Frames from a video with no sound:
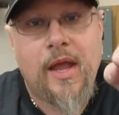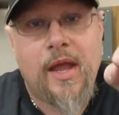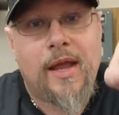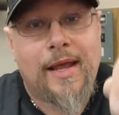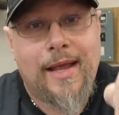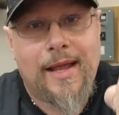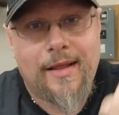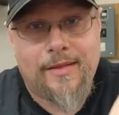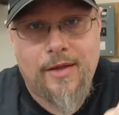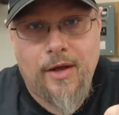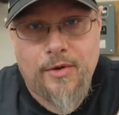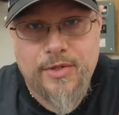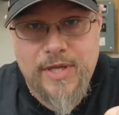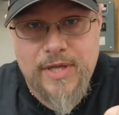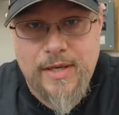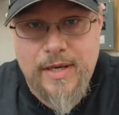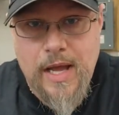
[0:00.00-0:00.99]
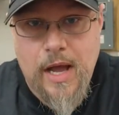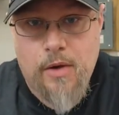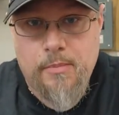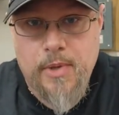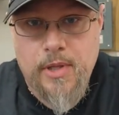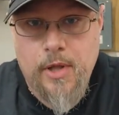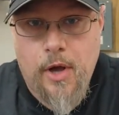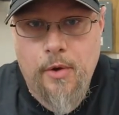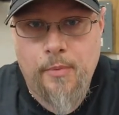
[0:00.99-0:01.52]
get those in down
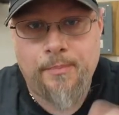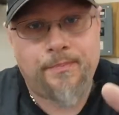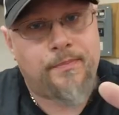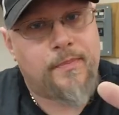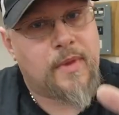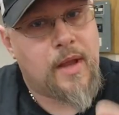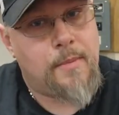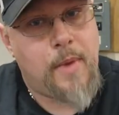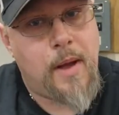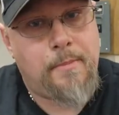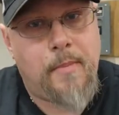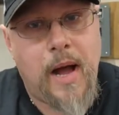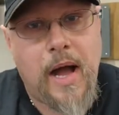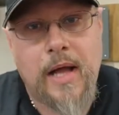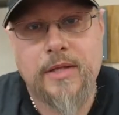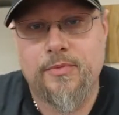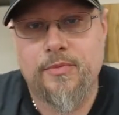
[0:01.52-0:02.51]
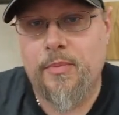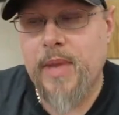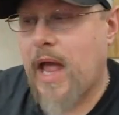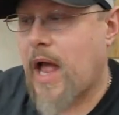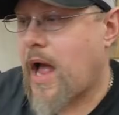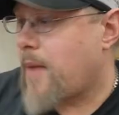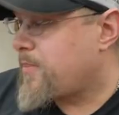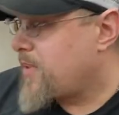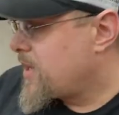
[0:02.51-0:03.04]
below, and my mods will be
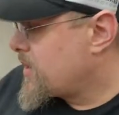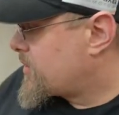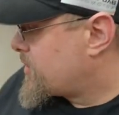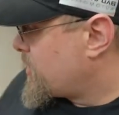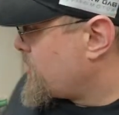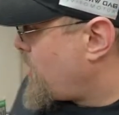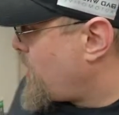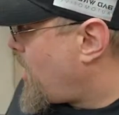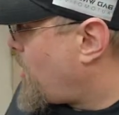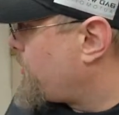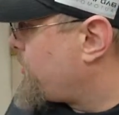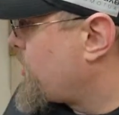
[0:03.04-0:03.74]
happy to help you